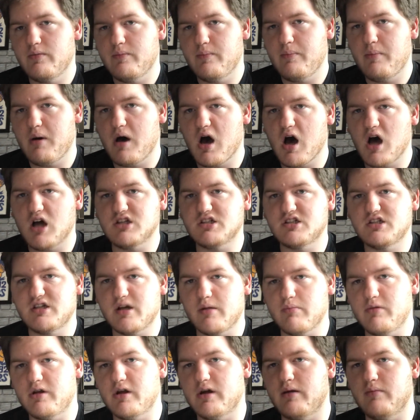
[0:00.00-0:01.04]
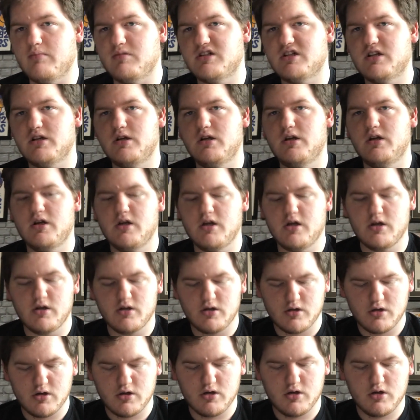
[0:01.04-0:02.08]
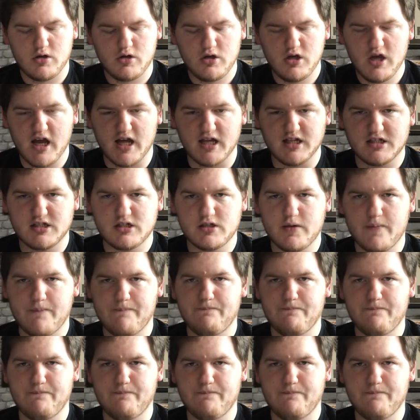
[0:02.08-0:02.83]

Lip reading: Pass sometimes. Yes.